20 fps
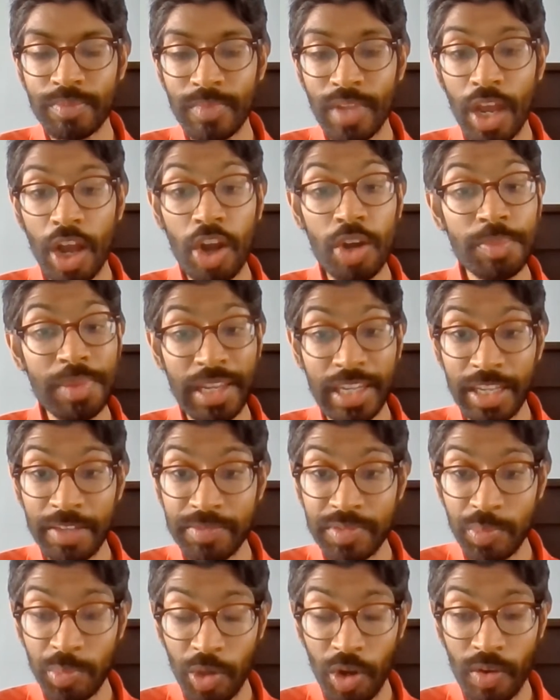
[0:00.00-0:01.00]
I hope that
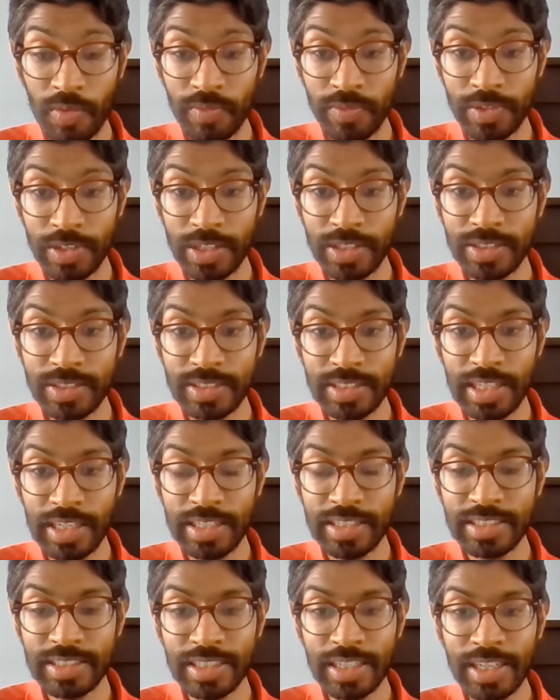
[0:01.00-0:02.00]
gives him confidence.
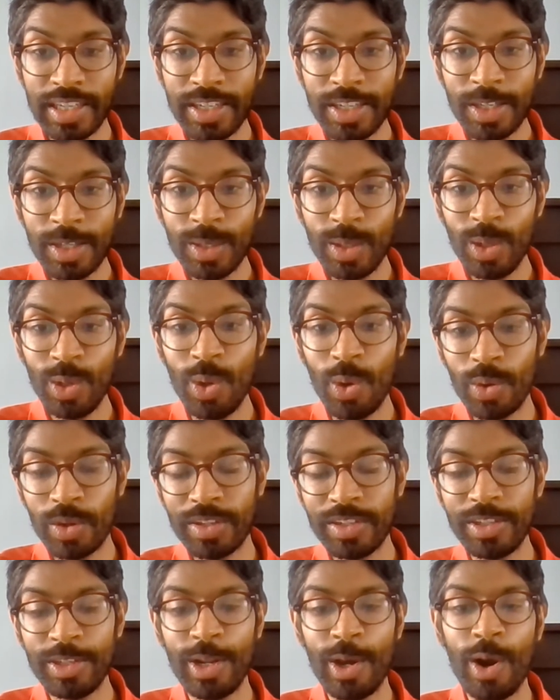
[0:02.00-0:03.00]
And
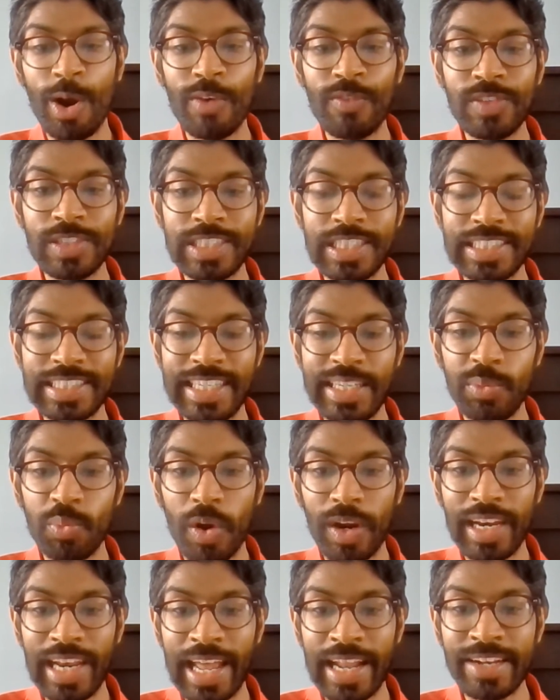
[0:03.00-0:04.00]
look, obviously seeing
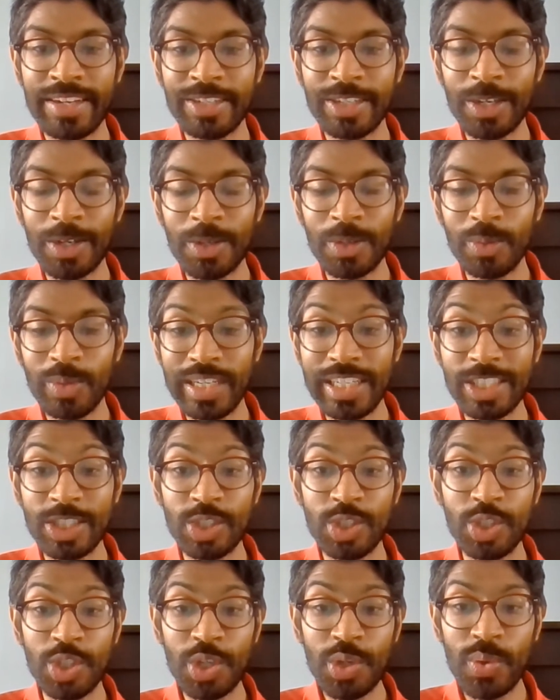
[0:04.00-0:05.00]
what Lando is
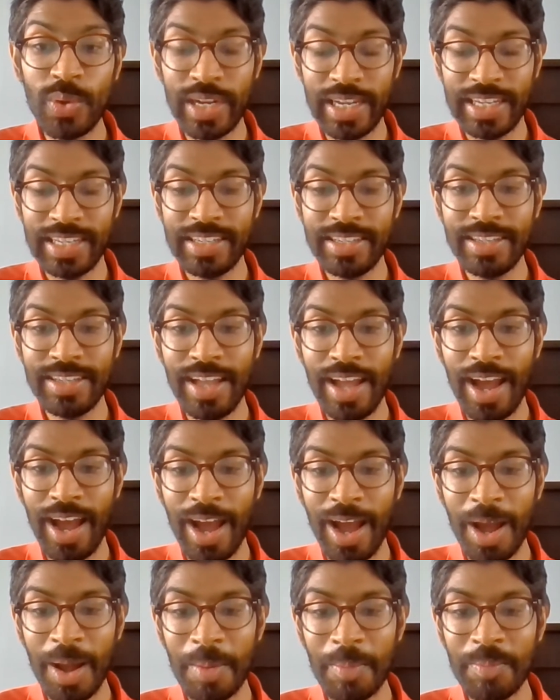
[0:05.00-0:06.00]
doing,
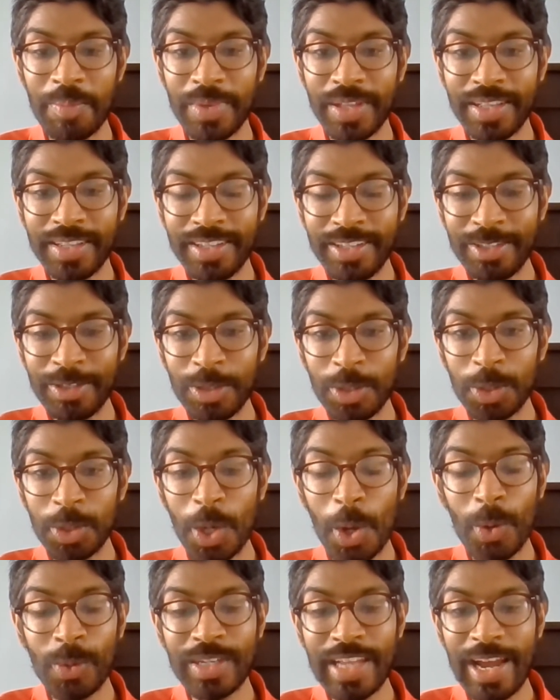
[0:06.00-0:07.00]

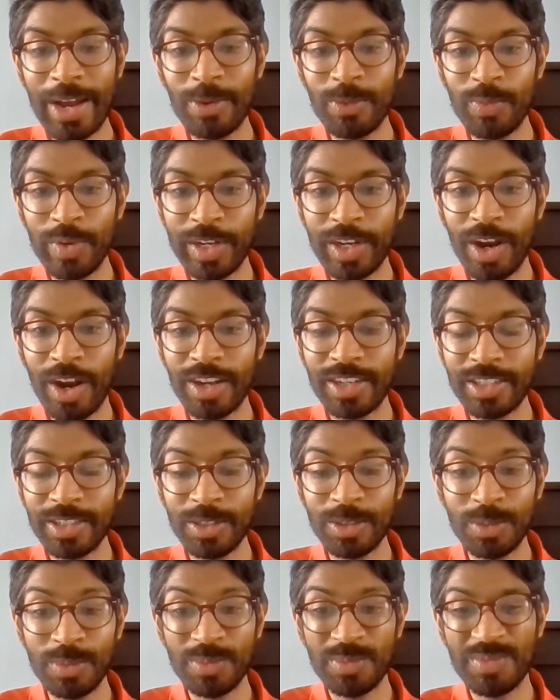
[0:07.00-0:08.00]
no doubt
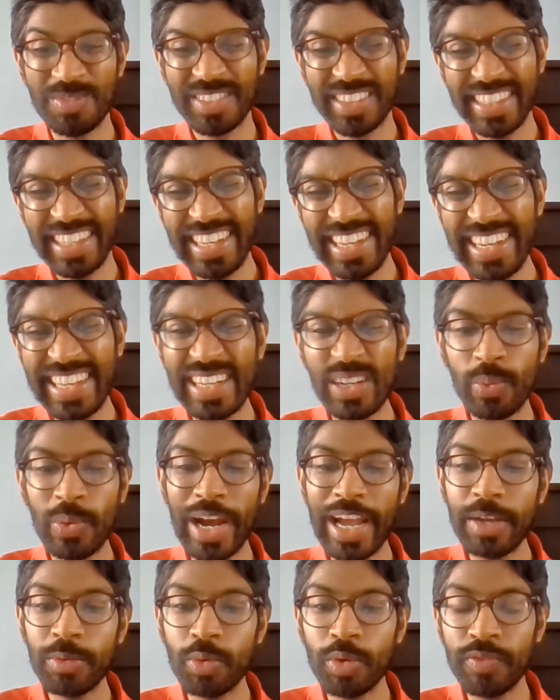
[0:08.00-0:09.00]
Ricardo, in a
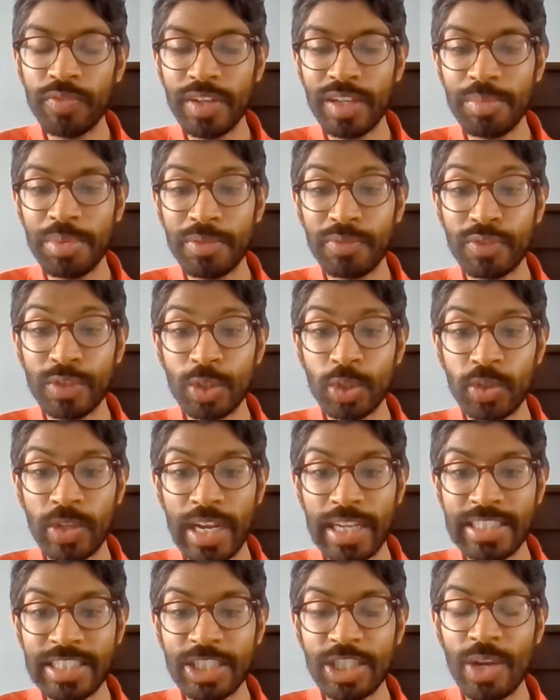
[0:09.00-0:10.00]
way, will feel a bit
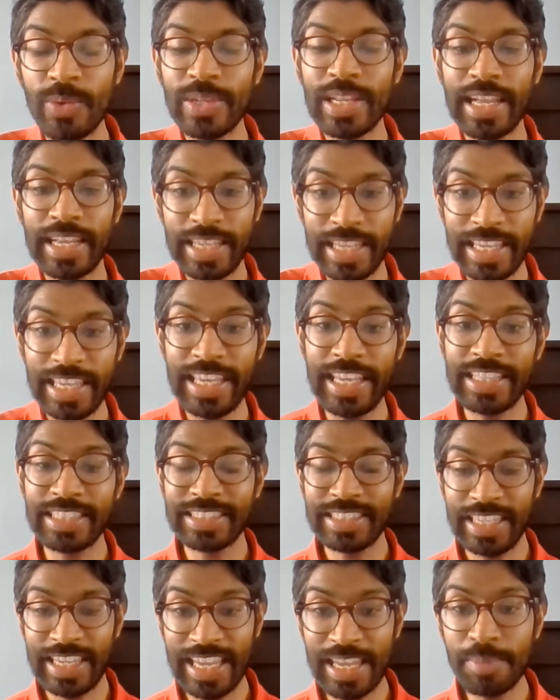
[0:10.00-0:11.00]
frustrated knowing that
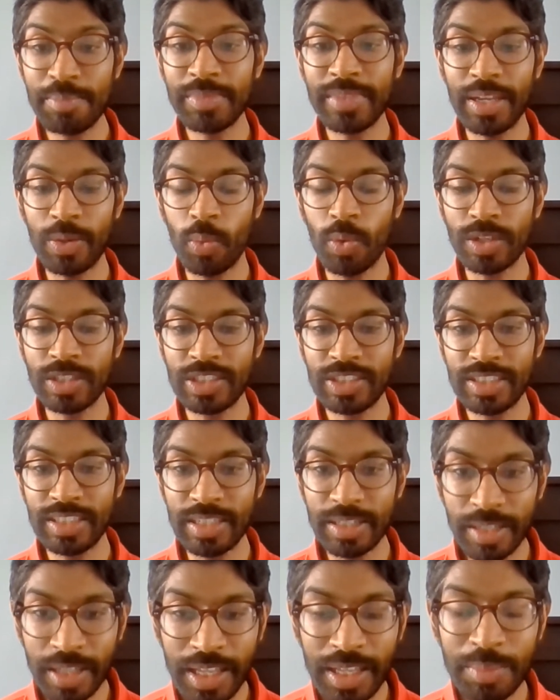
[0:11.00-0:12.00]
it's him that wants
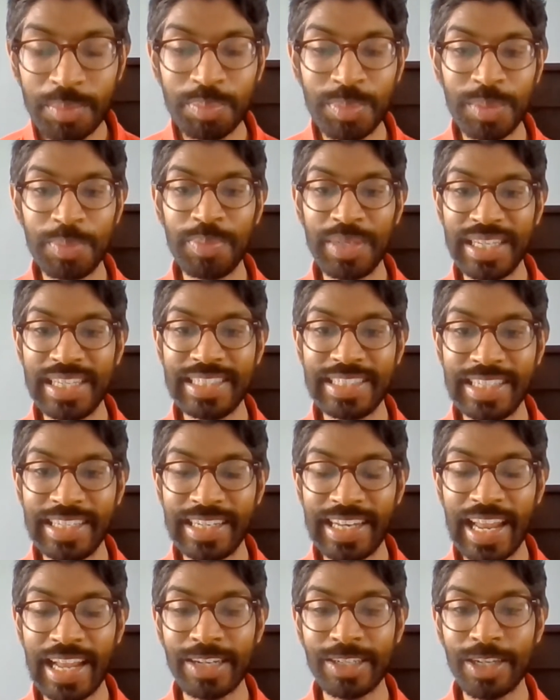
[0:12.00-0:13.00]
to be beating
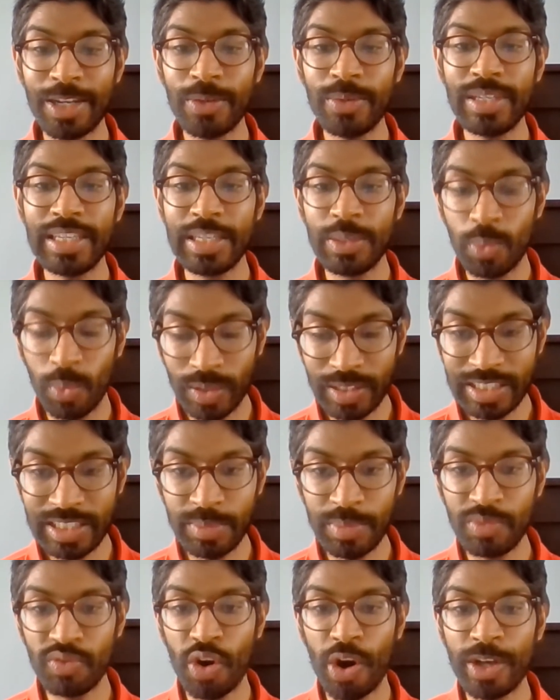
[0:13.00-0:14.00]
Lando. He wants
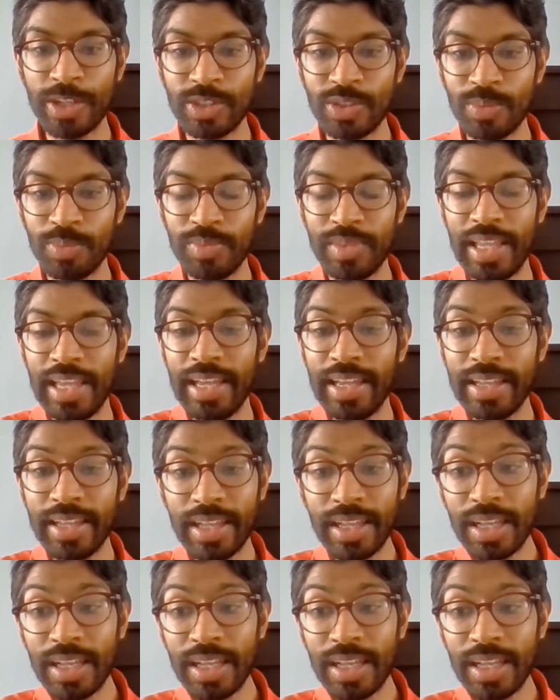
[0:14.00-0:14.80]
to be right up there.